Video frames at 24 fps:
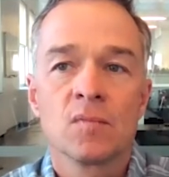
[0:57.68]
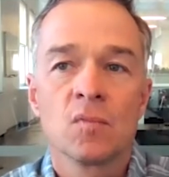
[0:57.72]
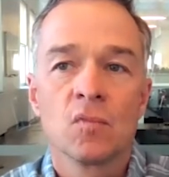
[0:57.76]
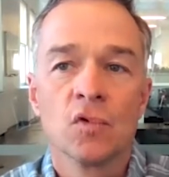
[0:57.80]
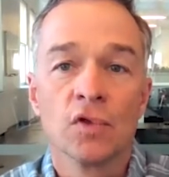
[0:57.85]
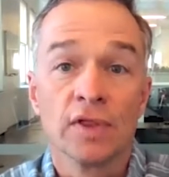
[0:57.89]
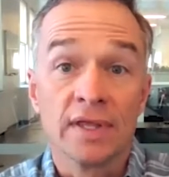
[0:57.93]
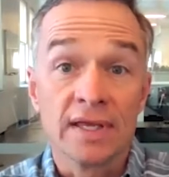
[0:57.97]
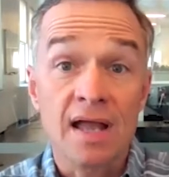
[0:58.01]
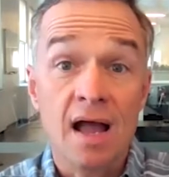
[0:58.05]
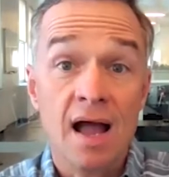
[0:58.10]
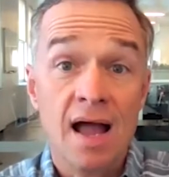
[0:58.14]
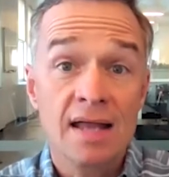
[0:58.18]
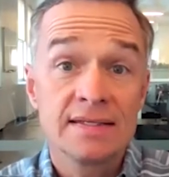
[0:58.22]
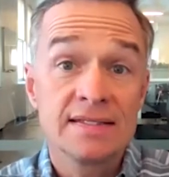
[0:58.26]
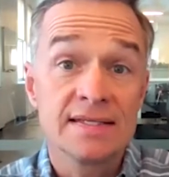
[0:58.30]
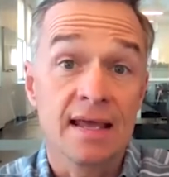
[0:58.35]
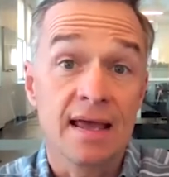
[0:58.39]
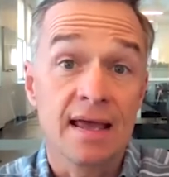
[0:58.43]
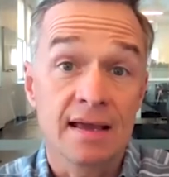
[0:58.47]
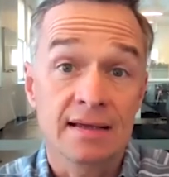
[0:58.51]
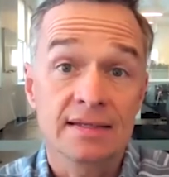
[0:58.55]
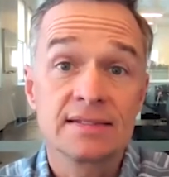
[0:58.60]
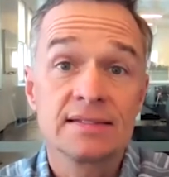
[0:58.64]
really
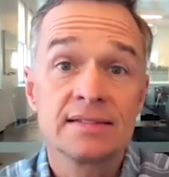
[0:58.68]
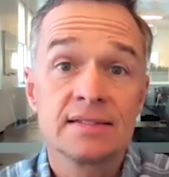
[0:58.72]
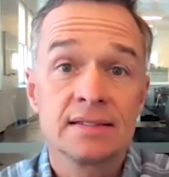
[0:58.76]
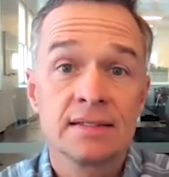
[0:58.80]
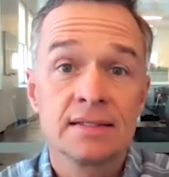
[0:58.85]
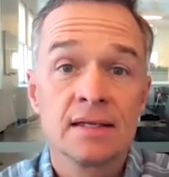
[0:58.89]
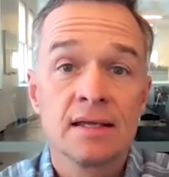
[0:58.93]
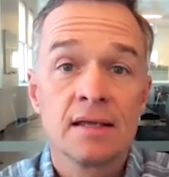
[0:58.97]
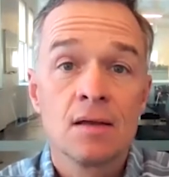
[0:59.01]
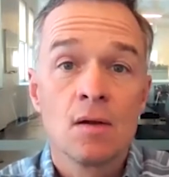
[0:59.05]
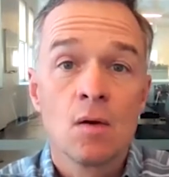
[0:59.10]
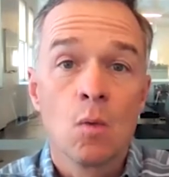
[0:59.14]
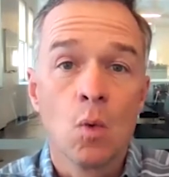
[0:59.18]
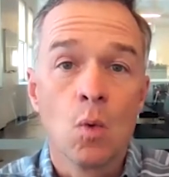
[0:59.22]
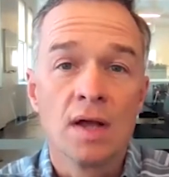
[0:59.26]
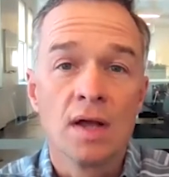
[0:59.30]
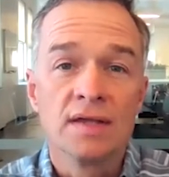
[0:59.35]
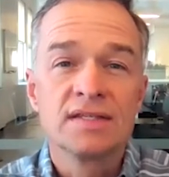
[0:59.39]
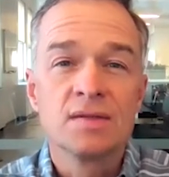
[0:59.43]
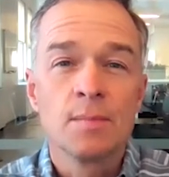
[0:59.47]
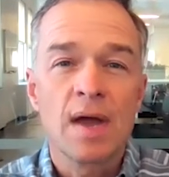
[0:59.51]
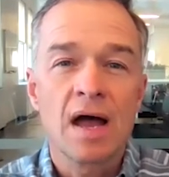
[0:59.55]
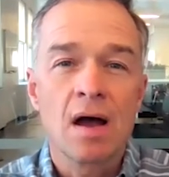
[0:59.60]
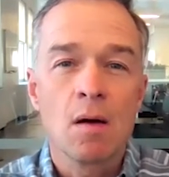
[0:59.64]
context,
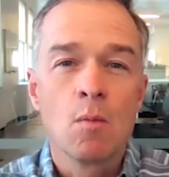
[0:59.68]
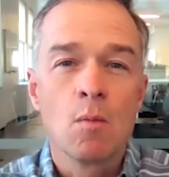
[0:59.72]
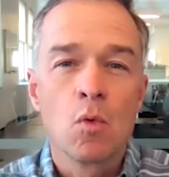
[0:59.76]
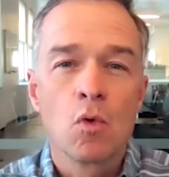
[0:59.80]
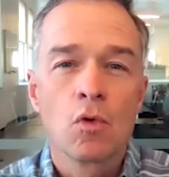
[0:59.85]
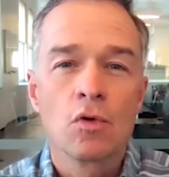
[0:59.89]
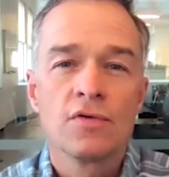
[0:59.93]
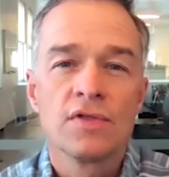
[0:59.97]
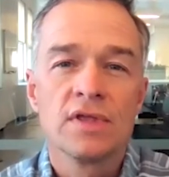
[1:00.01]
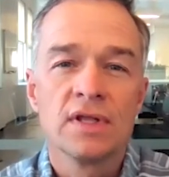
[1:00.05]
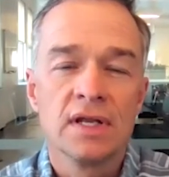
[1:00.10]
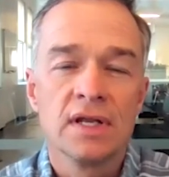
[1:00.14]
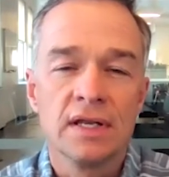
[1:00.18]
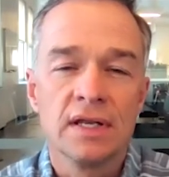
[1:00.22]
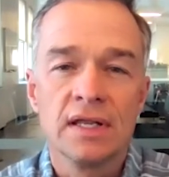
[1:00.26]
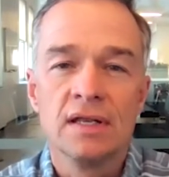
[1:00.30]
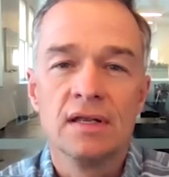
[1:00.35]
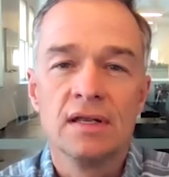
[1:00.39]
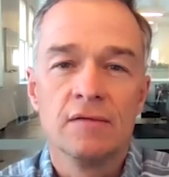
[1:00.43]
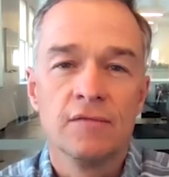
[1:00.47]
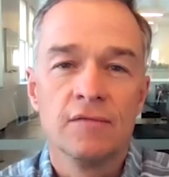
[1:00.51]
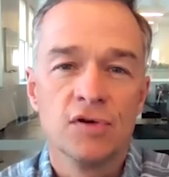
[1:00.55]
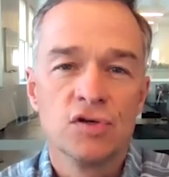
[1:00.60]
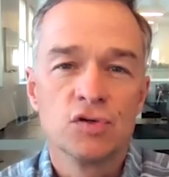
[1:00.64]
was about more than an
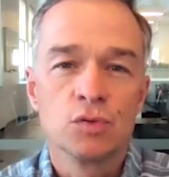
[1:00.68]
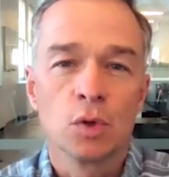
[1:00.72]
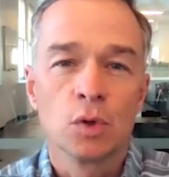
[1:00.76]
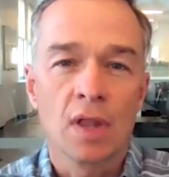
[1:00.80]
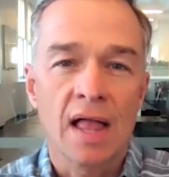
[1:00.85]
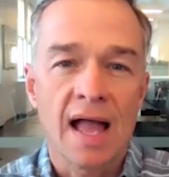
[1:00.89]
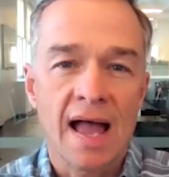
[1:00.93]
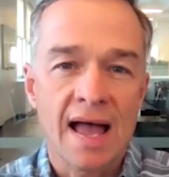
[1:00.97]
individual